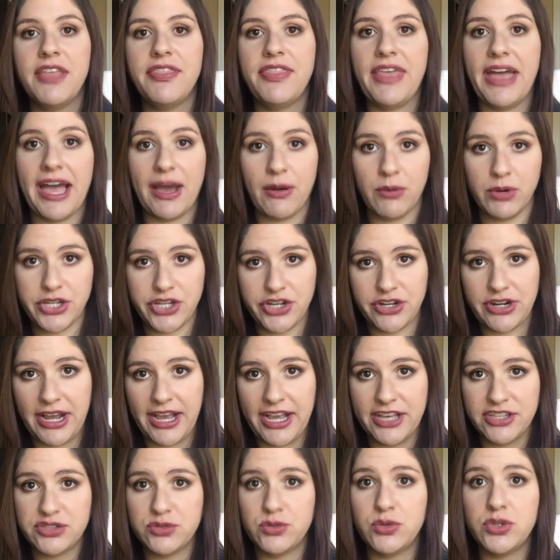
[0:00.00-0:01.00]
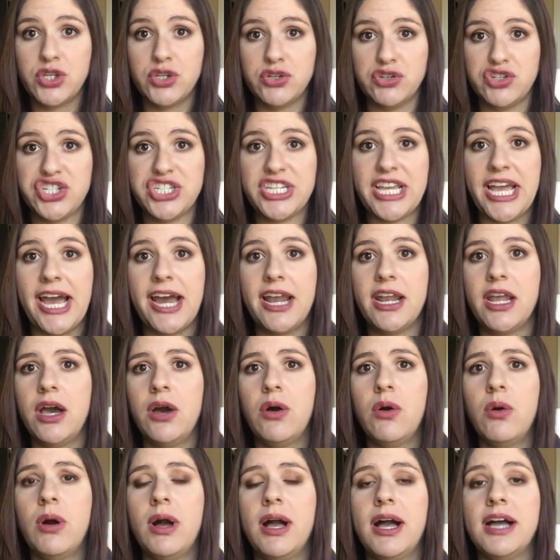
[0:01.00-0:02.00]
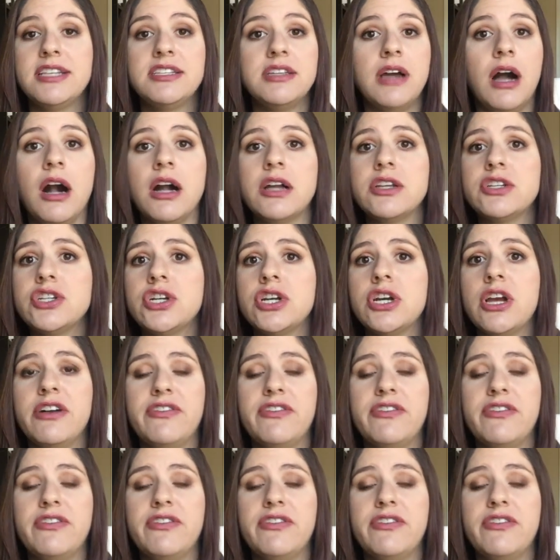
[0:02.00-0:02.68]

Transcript: that when you're in high school, you shadow a doctor,